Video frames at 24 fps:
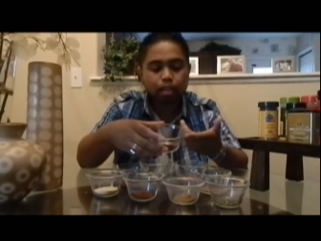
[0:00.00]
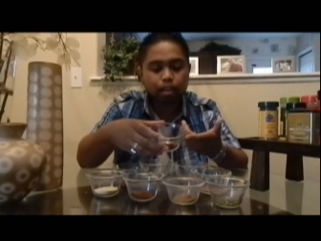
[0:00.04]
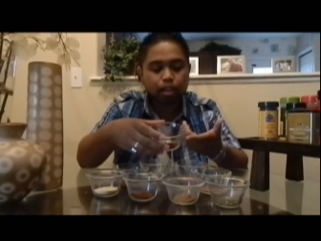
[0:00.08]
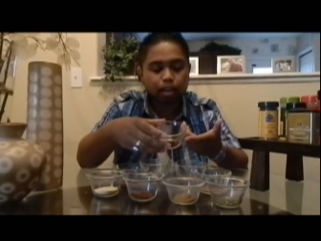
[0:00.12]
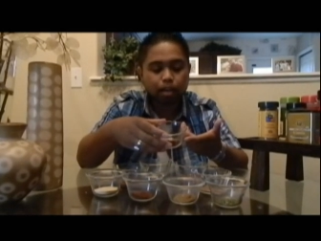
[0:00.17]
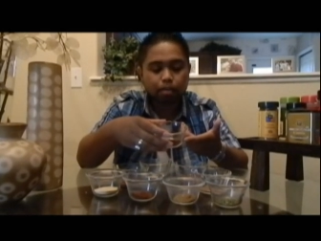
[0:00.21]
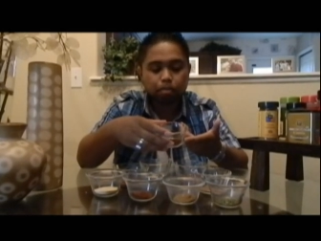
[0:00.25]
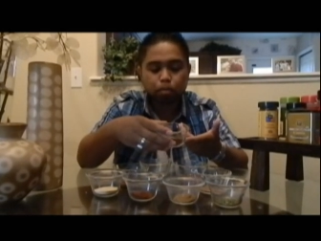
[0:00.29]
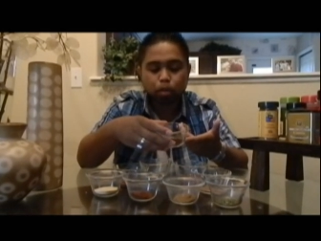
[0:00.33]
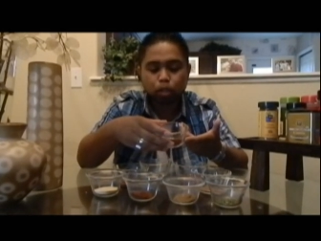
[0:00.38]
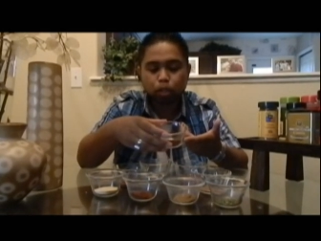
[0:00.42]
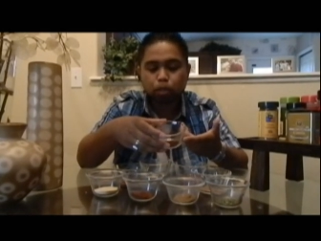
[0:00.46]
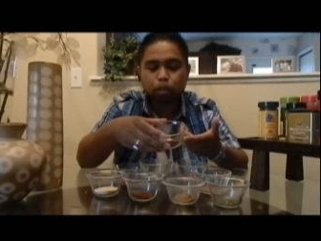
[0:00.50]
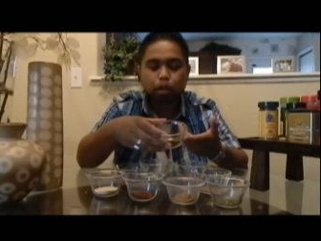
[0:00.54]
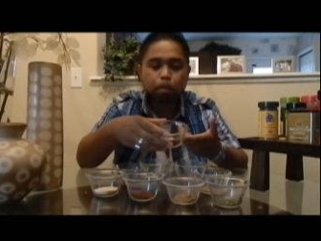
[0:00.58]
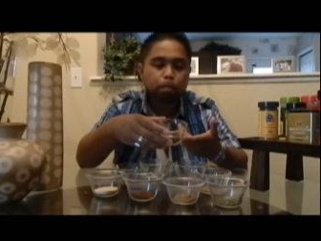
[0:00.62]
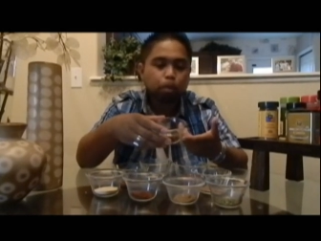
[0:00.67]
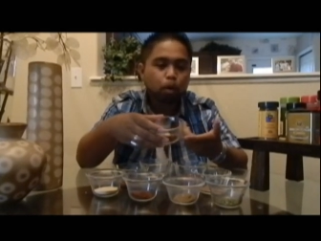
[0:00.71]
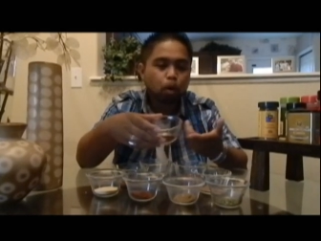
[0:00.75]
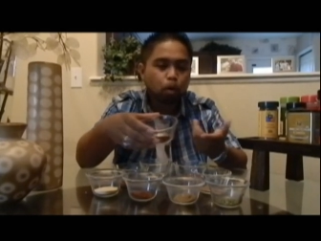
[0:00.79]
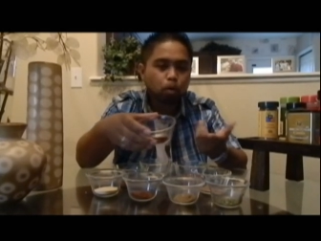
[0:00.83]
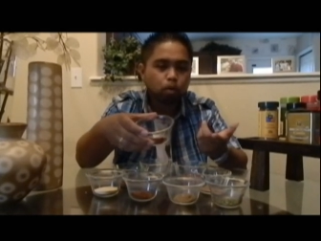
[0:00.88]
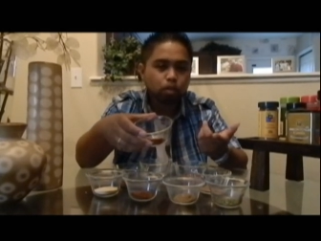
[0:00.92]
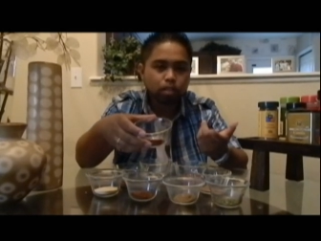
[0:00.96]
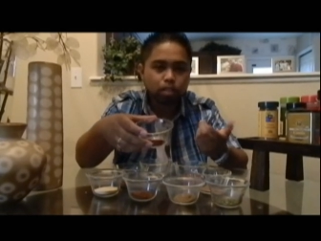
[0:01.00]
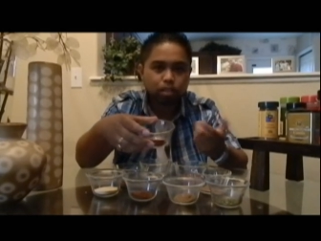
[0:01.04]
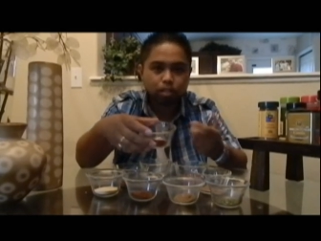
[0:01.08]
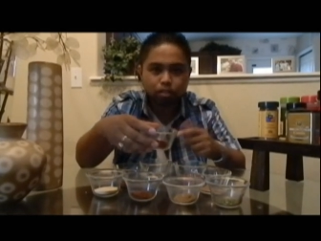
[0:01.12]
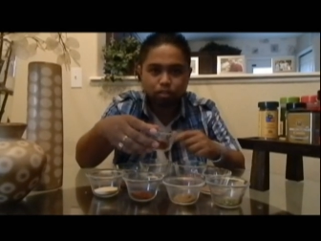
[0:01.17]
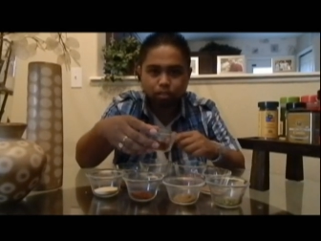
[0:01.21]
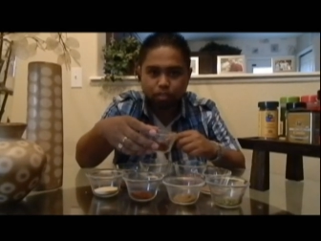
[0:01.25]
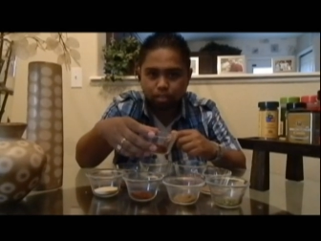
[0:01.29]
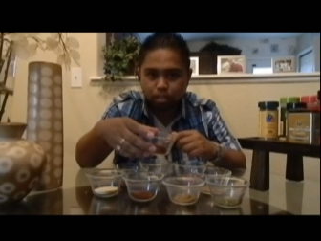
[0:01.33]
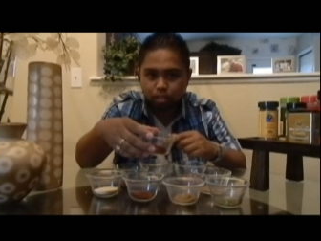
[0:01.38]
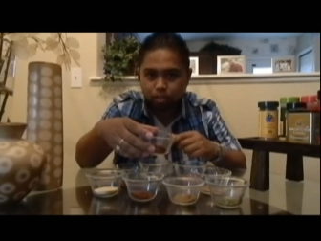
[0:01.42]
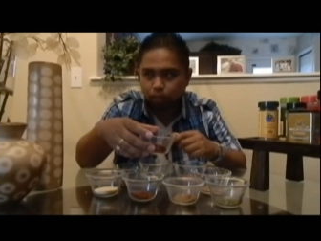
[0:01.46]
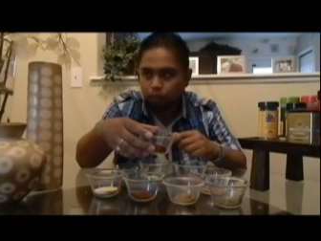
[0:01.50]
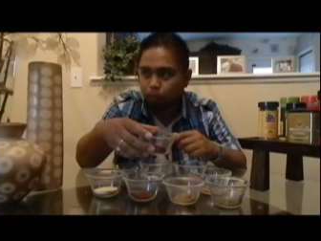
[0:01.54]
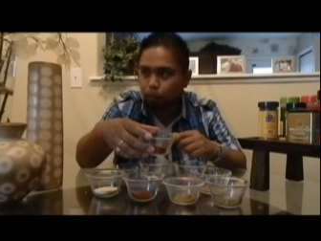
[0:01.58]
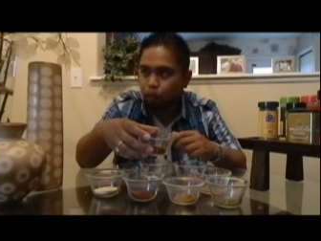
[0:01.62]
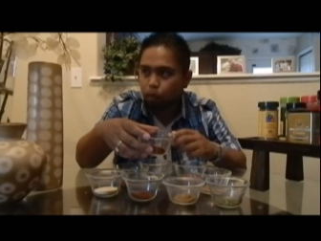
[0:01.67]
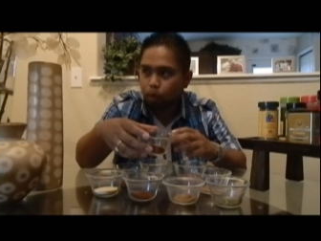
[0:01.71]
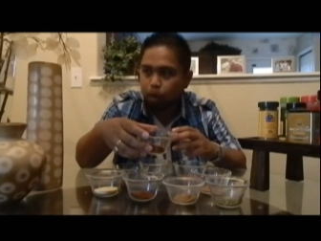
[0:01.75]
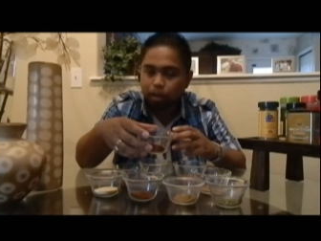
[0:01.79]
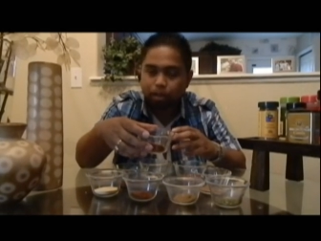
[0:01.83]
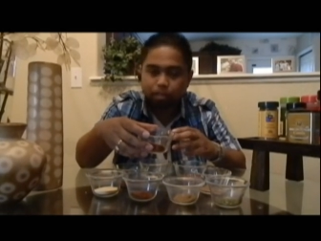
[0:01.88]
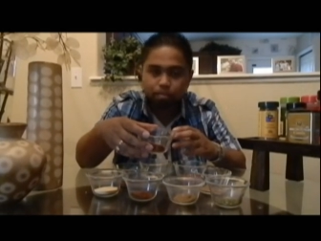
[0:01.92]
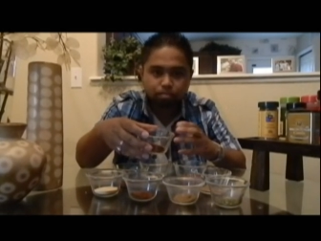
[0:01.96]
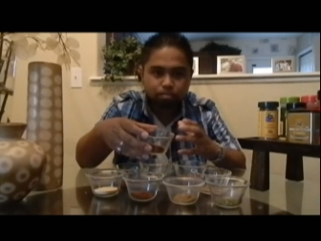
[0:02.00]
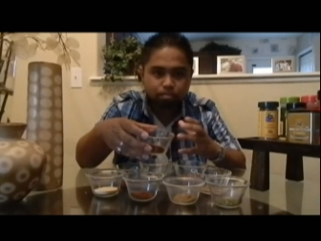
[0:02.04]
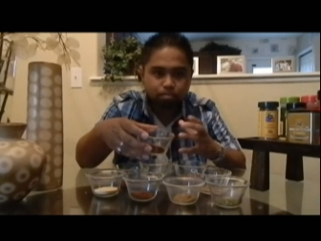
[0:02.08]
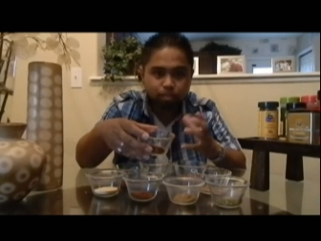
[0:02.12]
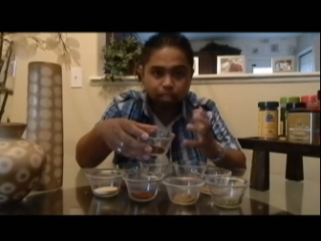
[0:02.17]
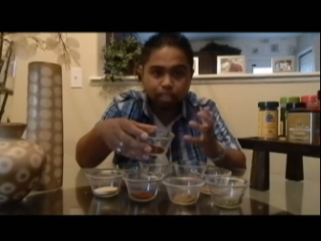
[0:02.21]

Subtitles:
Most people only use this for,